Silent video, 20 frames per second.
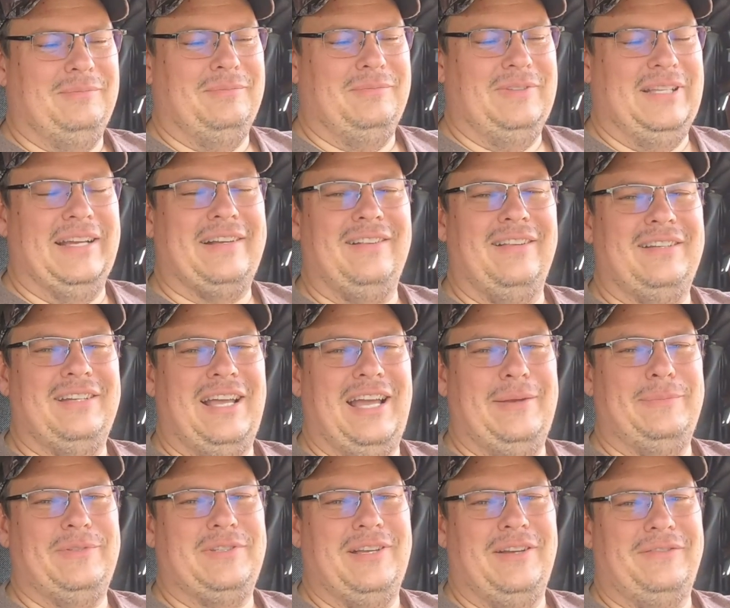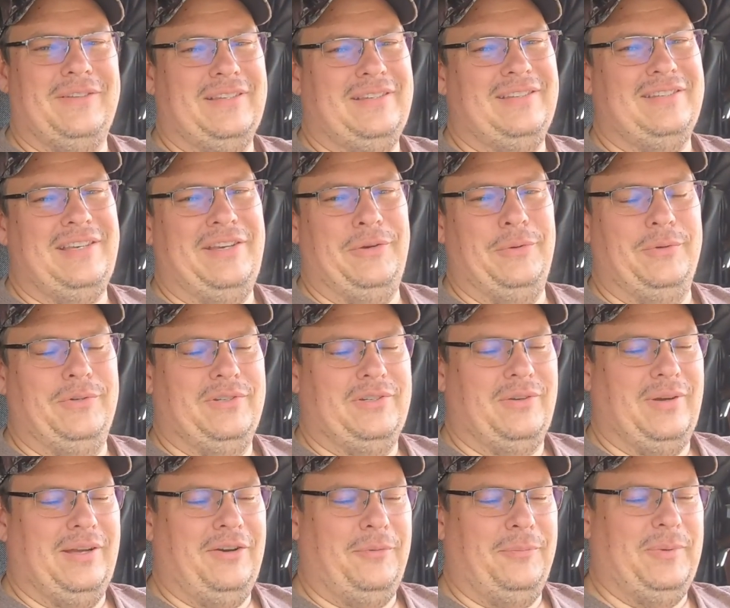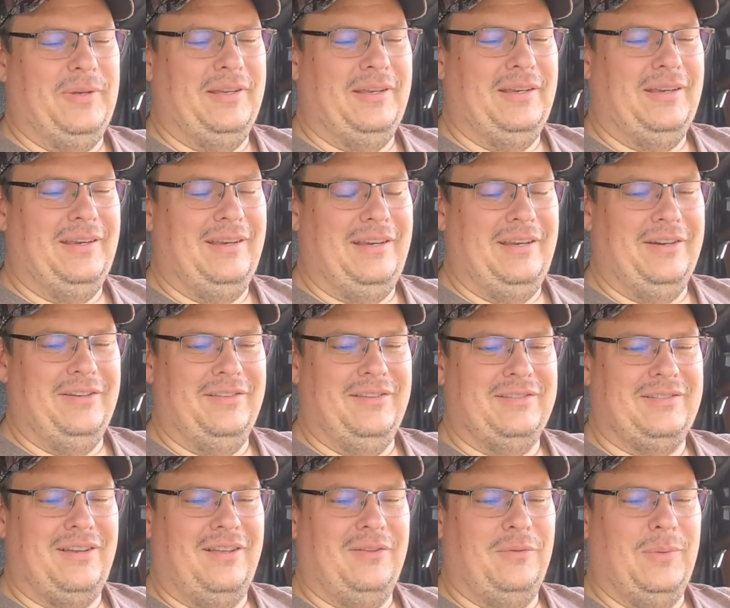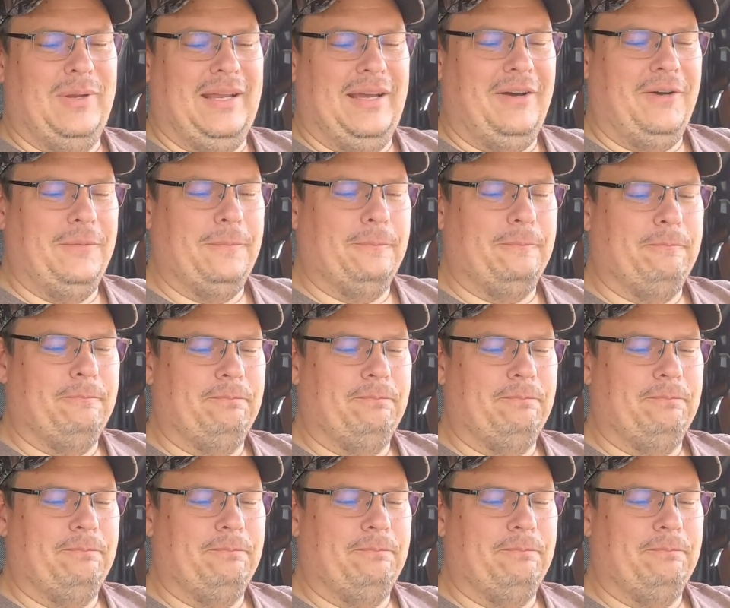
nickel and dime stuff. This is huge. So I hope you hear this all the way out.